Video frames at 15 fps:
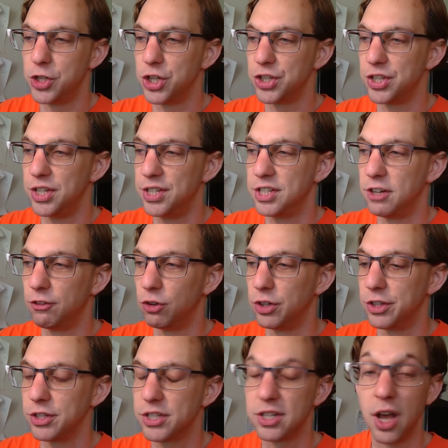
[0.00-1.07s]
just these
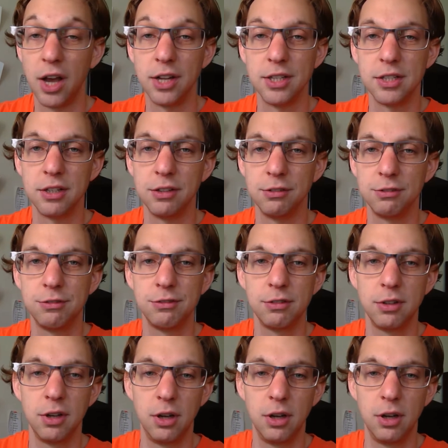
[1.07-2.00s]
different sides of